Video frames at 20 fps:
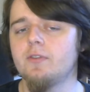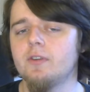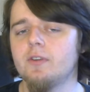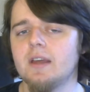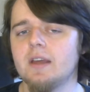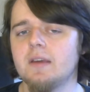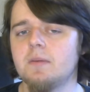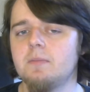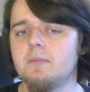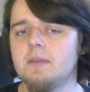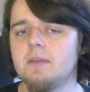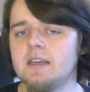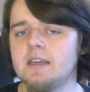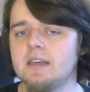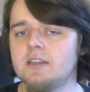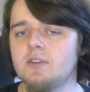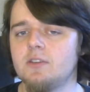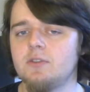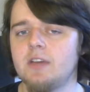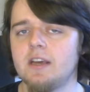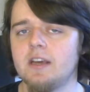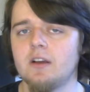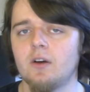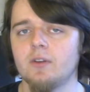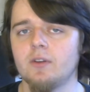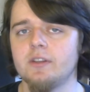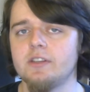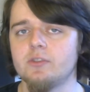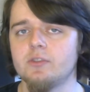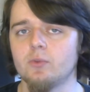like me and you take
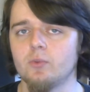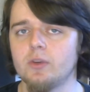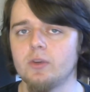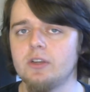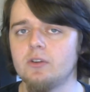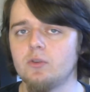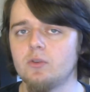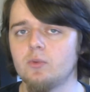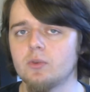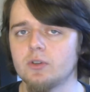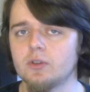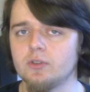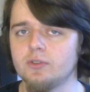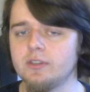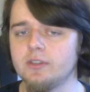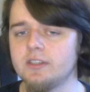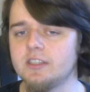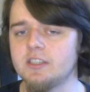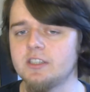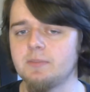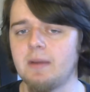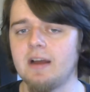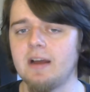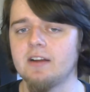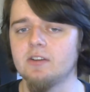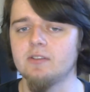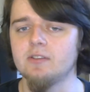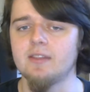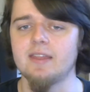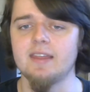all these real-world
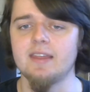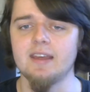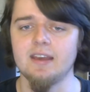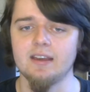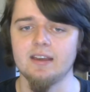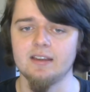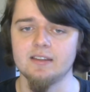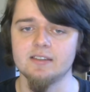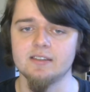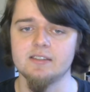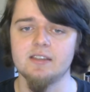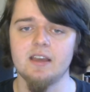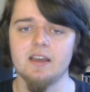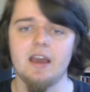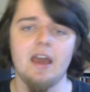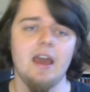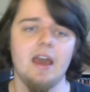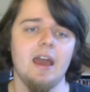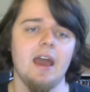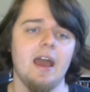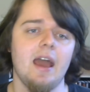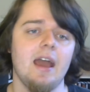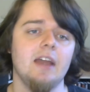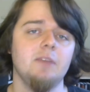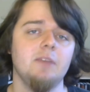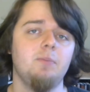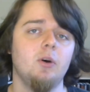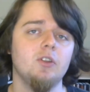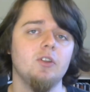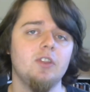inspired things
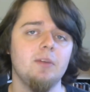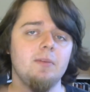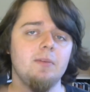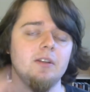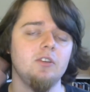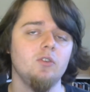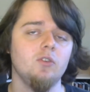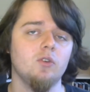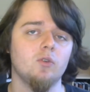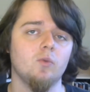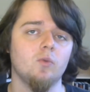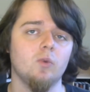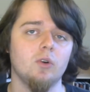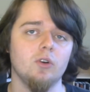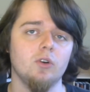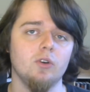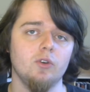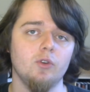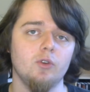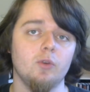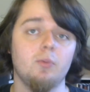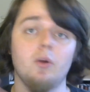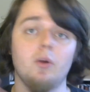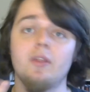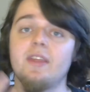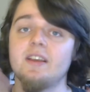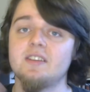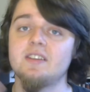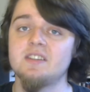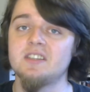and put them in your world, or
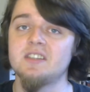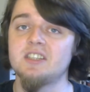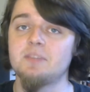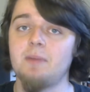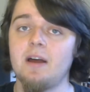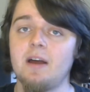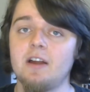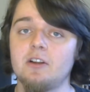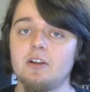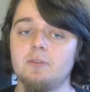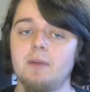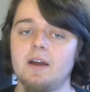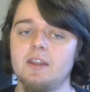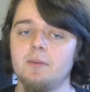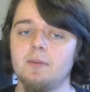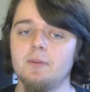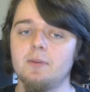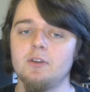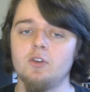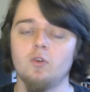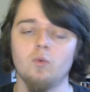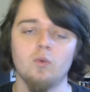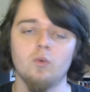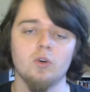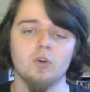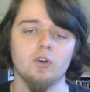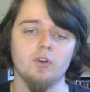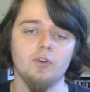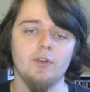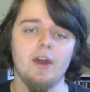put things inspired by them in your
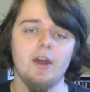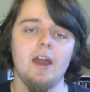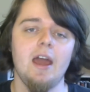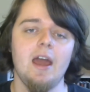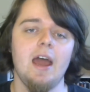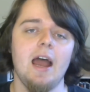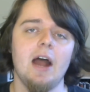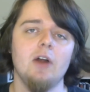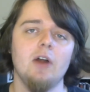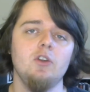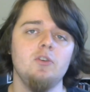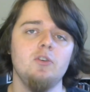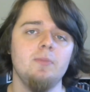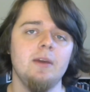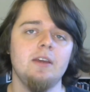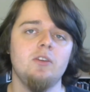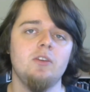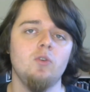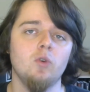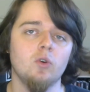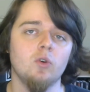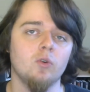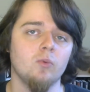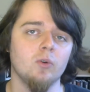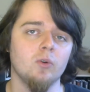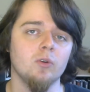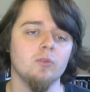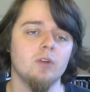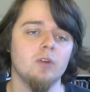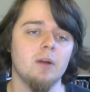world, how do you make your
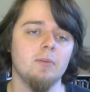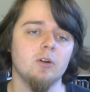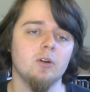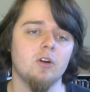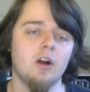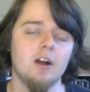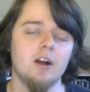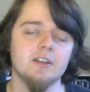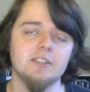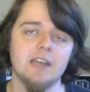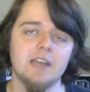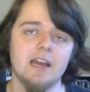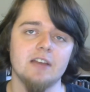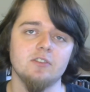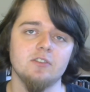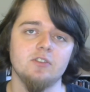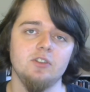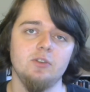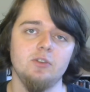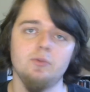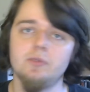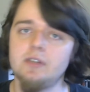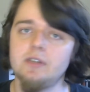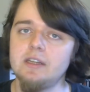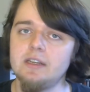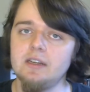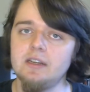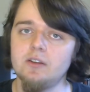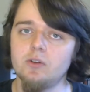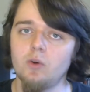world come across as
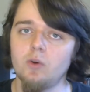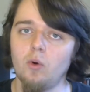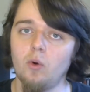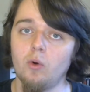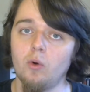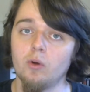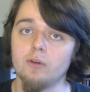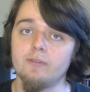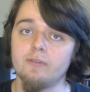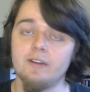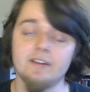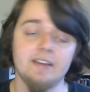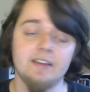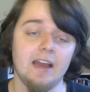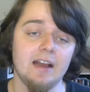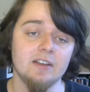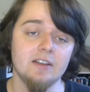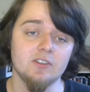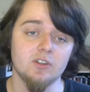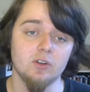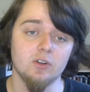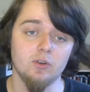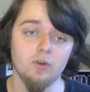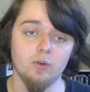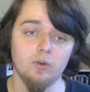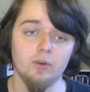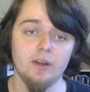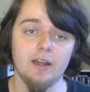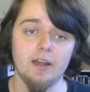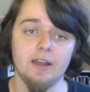unique or
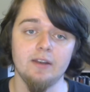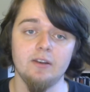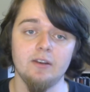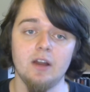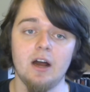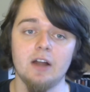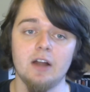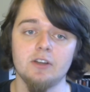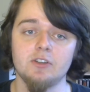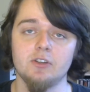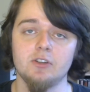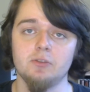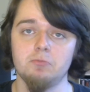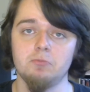fantastical and not